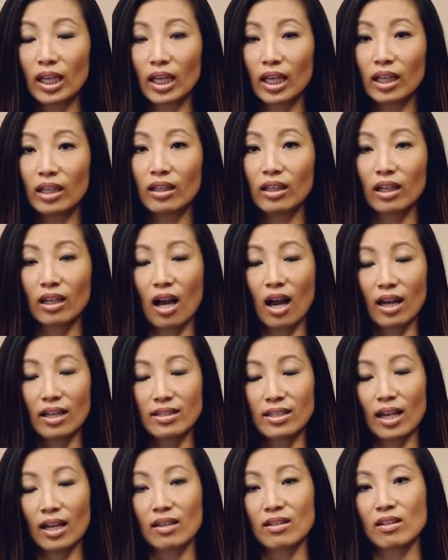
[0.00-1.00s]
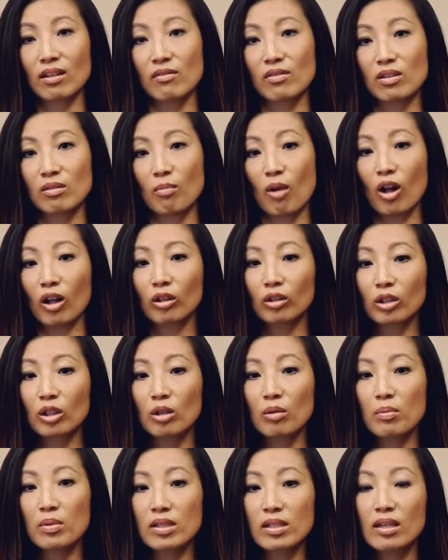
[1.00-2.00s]
in the context of small
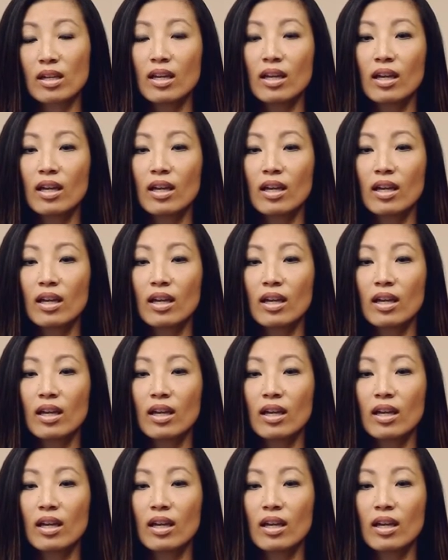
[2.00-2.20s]
groups